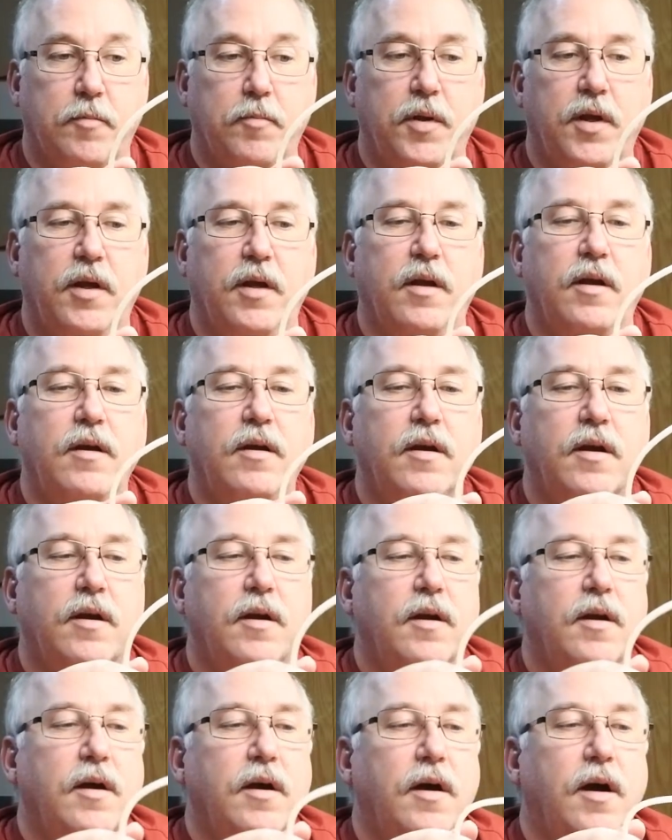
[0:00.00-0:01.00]
can be.
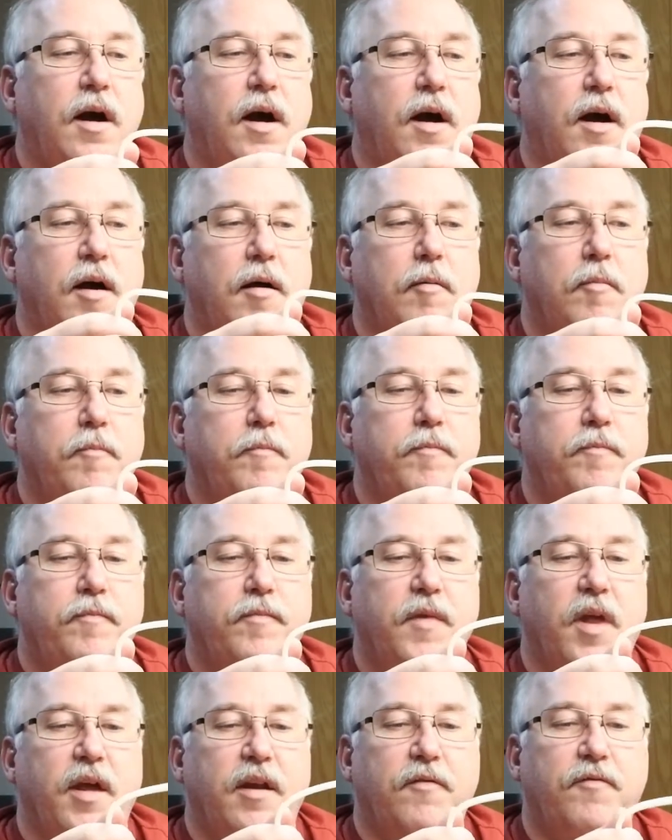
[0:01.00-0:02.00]

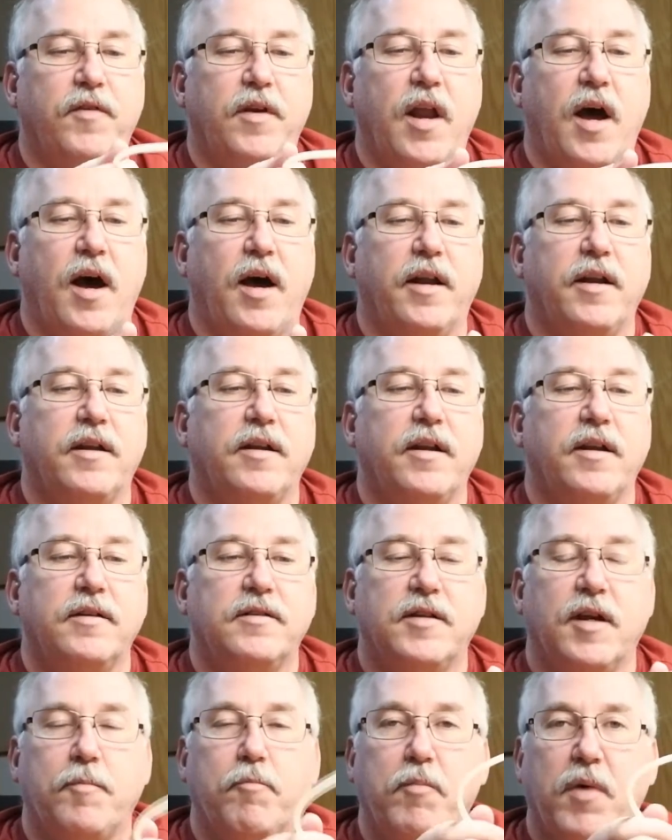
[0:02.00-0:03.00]
And if not, it
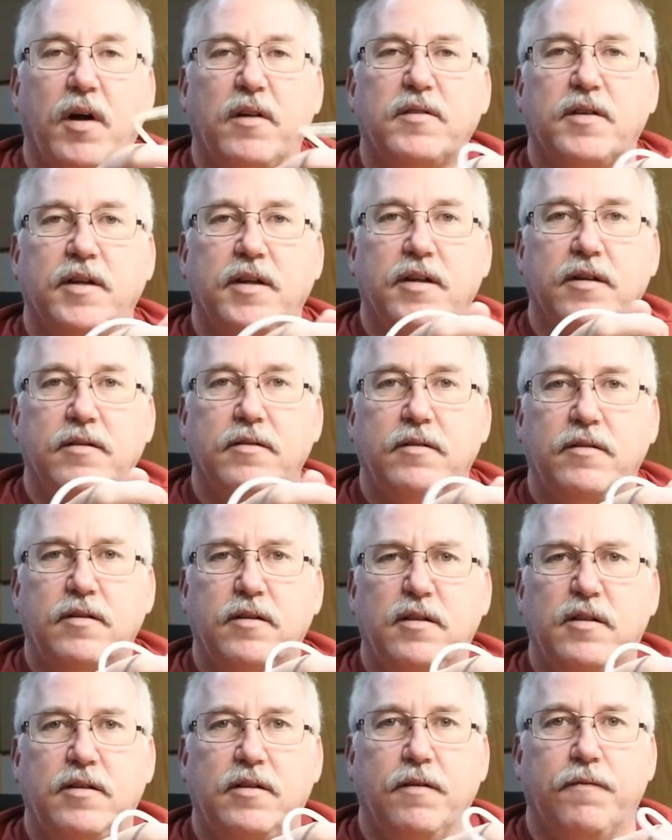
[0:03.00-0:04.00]
ends up melting and
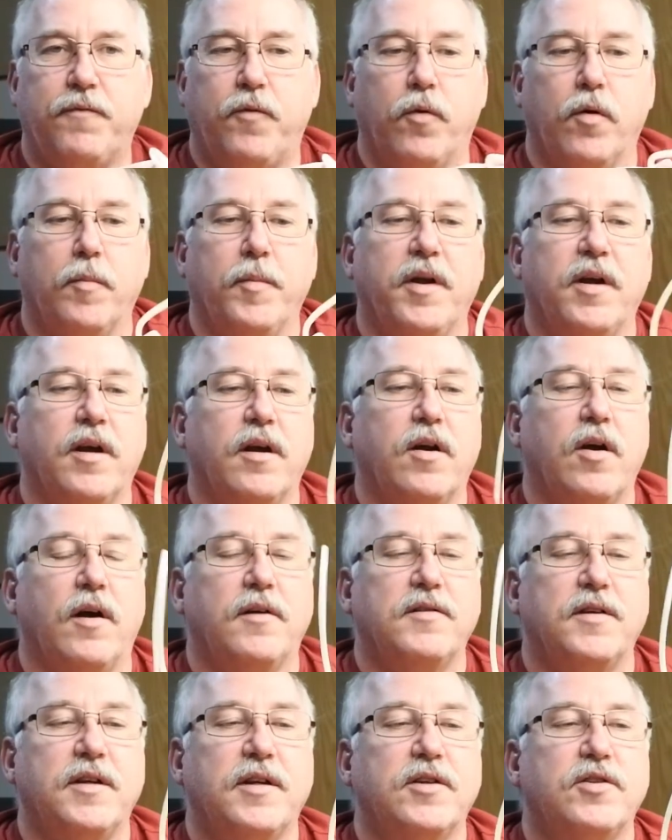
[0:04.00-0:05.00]
deforming and
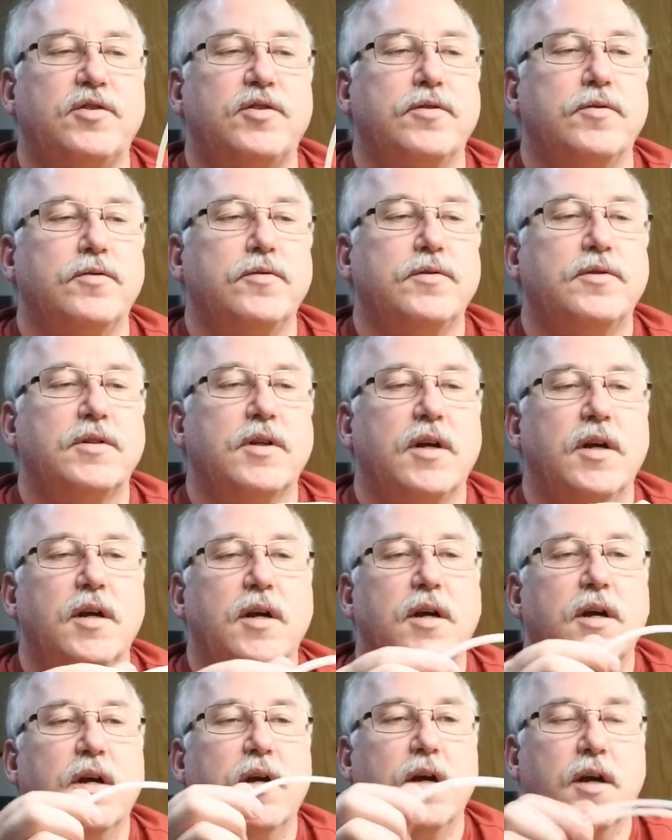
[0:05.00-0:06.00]
causing issues.
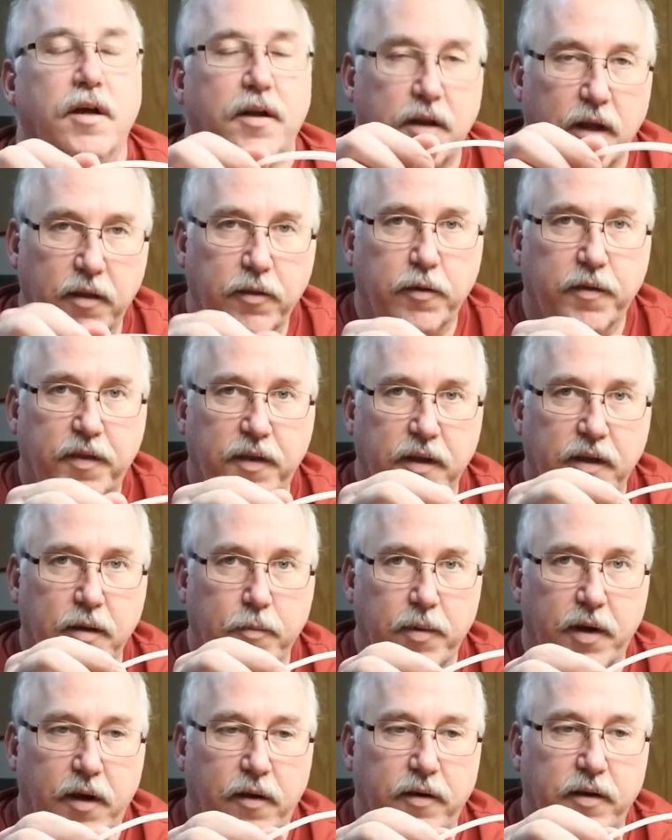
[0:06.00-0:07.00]
Another thing
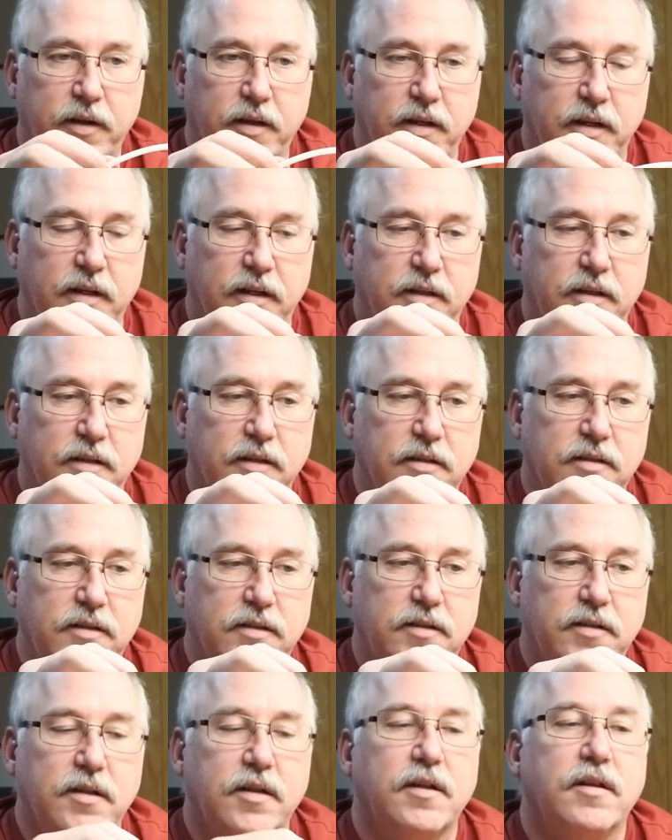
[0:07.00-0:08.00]
about it is
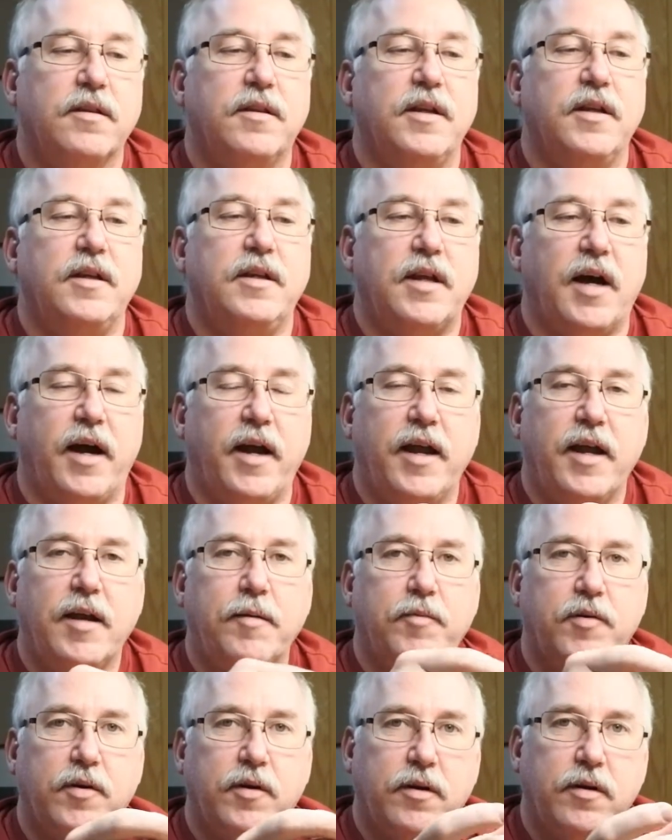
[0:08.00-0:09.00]
the
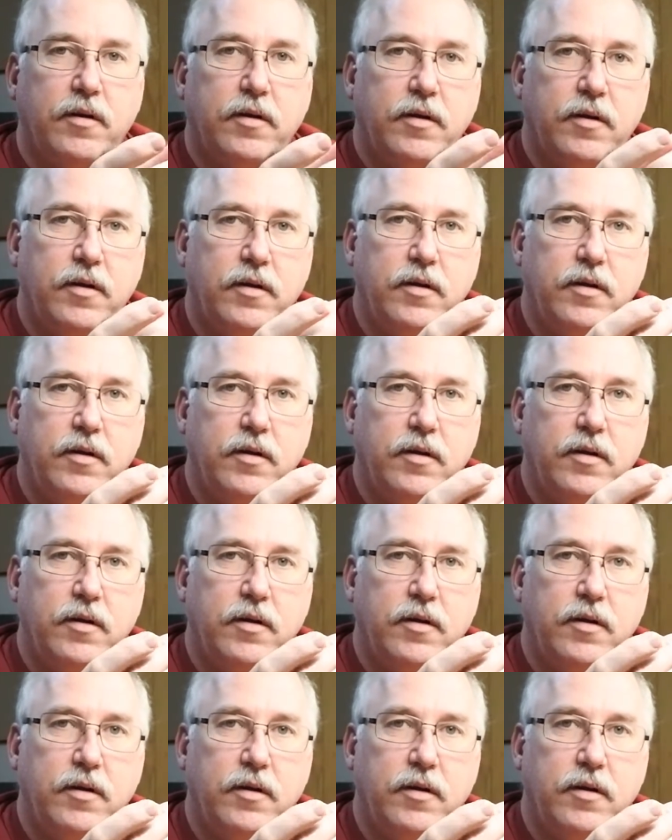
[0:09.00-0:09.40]
diameter